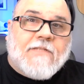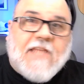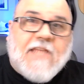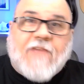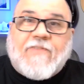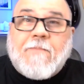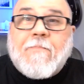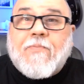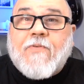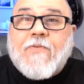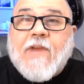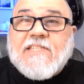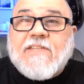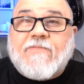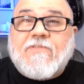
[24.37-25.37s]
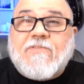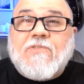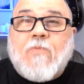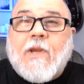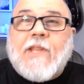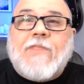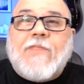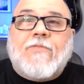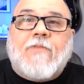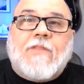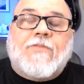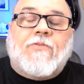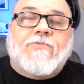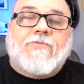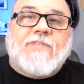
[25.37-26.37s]
to have an impressive
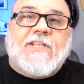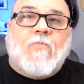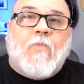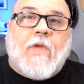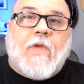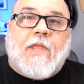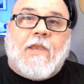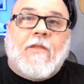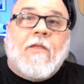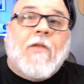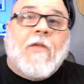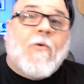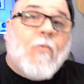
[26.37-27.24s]
23-13 win